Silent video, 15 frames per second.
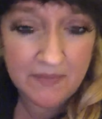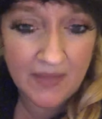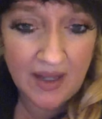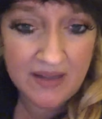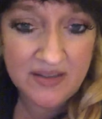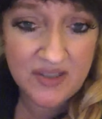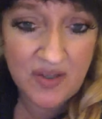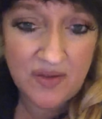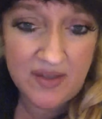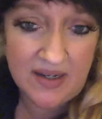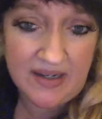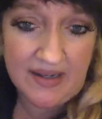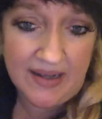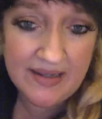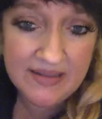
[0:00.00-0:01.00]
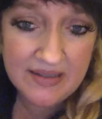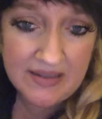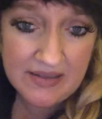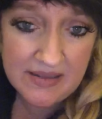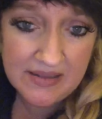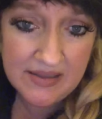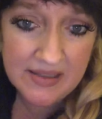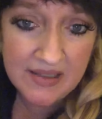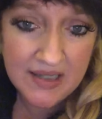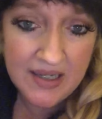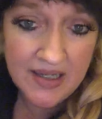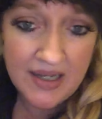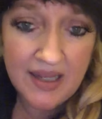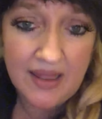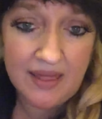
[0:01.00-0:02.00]
And so then in essence,
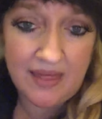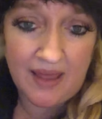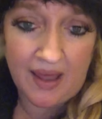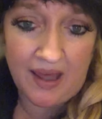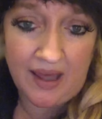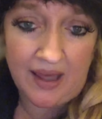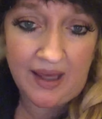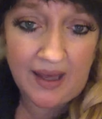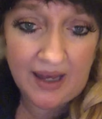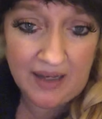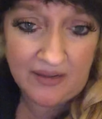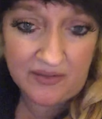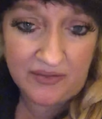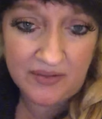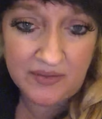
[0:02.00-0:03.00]
they have,